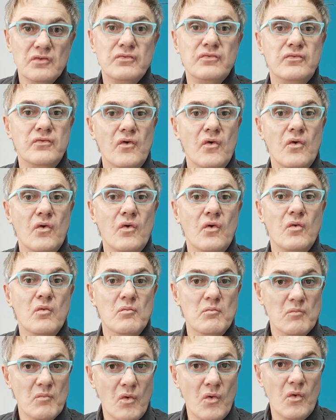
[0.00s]
for
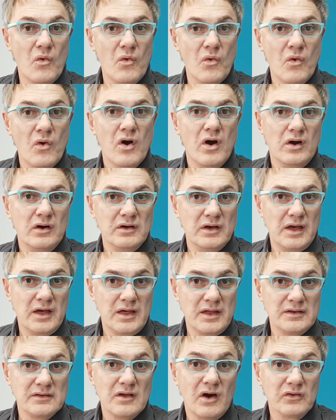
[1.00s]
more
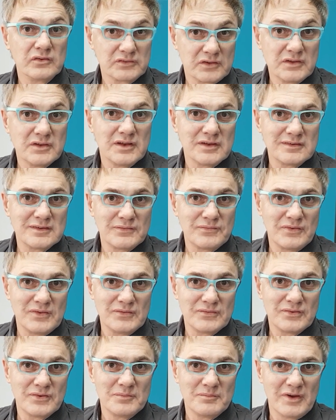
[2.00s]
and alternative
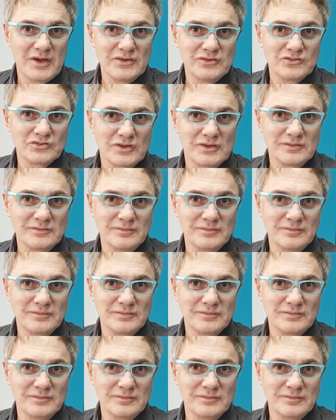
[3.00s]
information.